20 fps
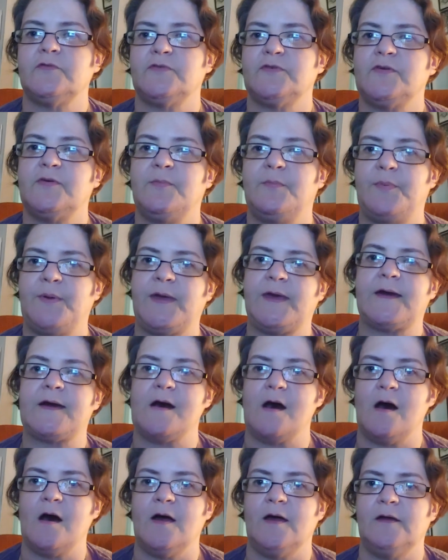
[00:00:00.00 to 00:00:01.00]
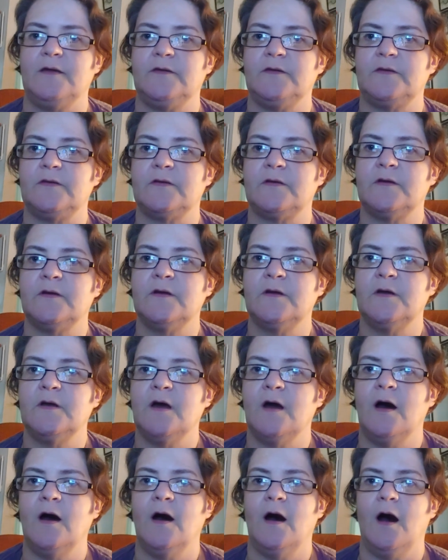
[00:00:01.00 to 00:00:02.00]
to be kind.
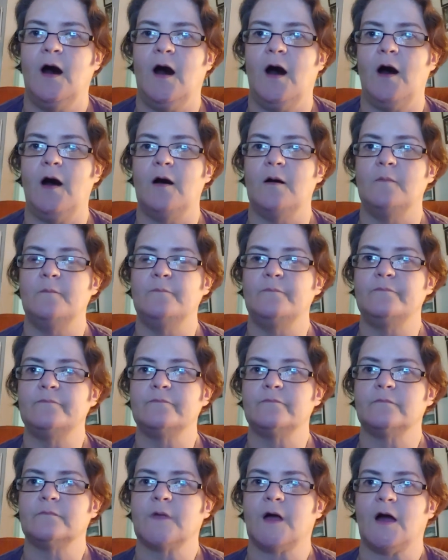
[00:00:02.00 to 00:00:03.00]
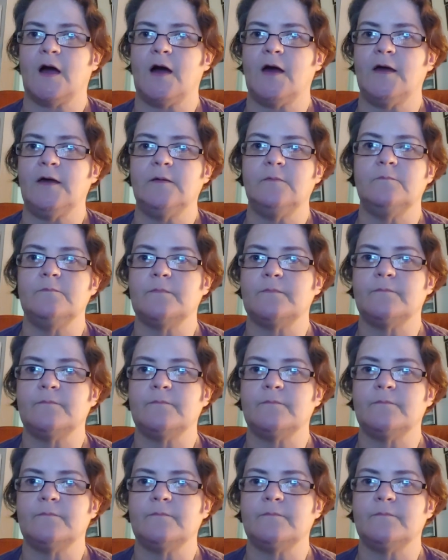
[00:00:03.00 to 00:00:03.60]
I